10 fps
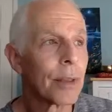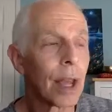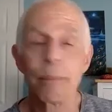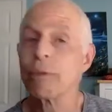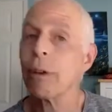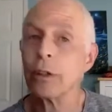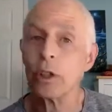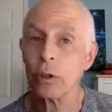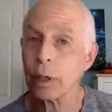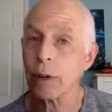
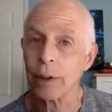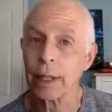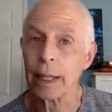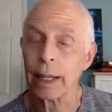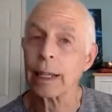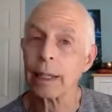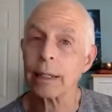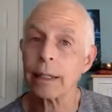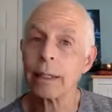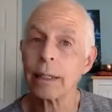approach you differently?
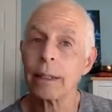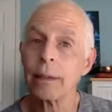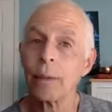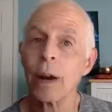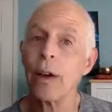What